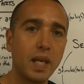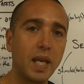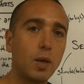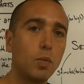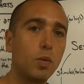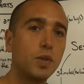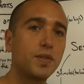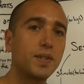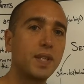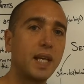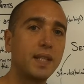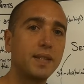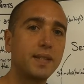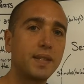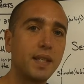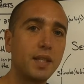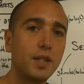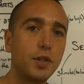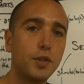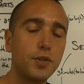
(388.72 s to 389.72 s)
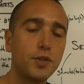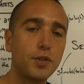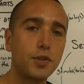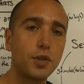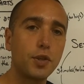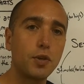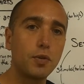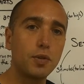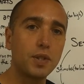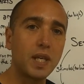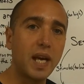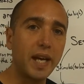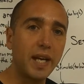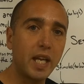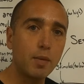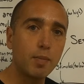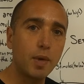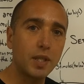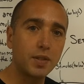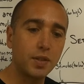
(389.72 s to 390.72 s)
It will send signals to
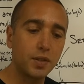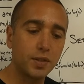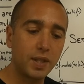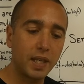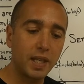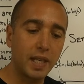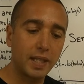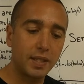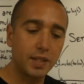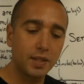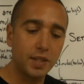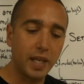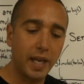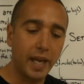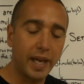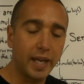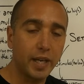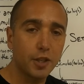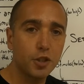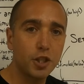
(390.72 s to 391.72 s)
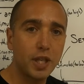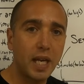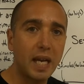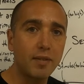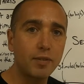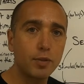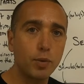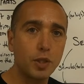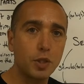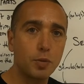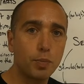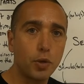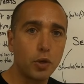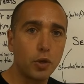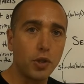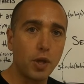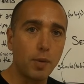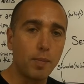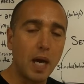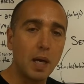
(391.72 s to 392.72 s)
tiny muscles connected to hair shafts, which
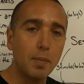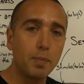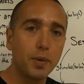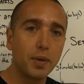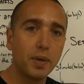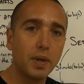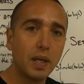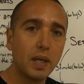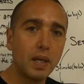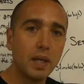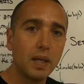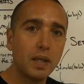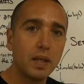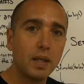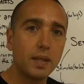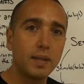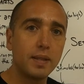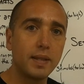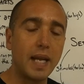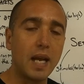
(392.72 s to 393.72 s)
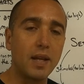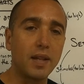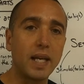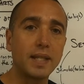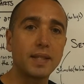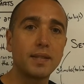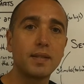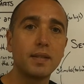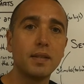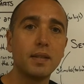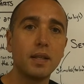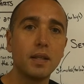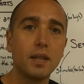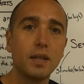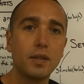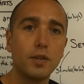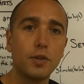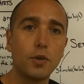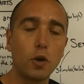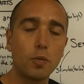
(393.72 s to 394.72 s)
pull them up. Now that's
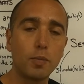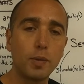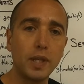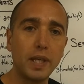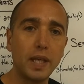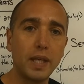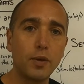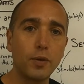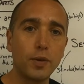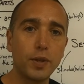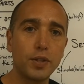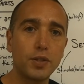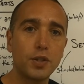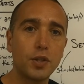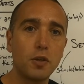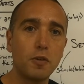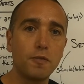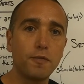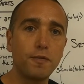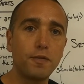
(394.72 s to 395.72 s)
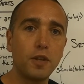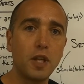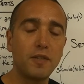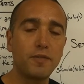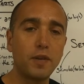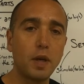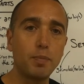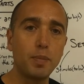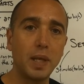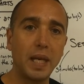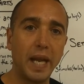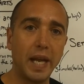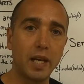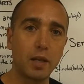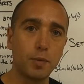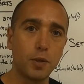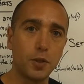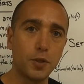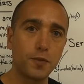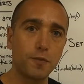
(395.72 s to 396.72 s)
normally going to fluff up an
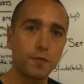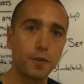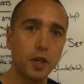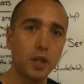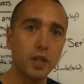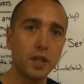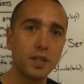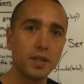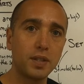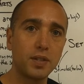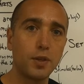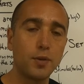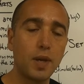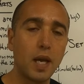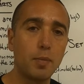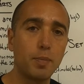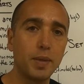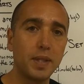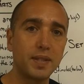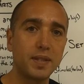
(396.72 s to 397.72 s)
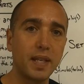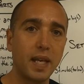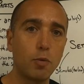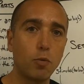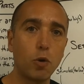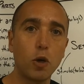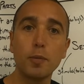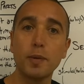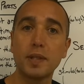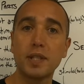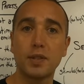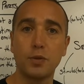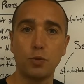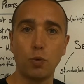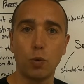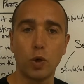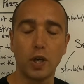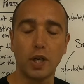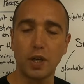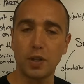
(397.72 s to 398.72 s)
animal's fur to help it stay warm. It
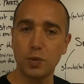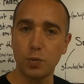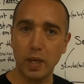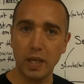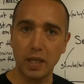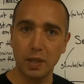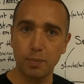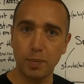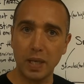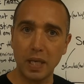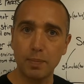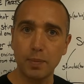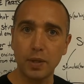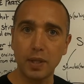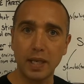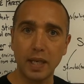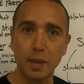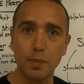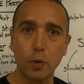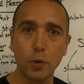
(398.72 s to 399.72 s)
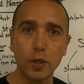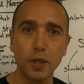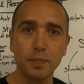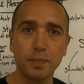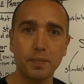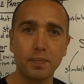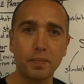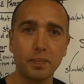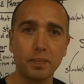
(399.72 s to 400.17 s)
doesn't work as well in people anymore.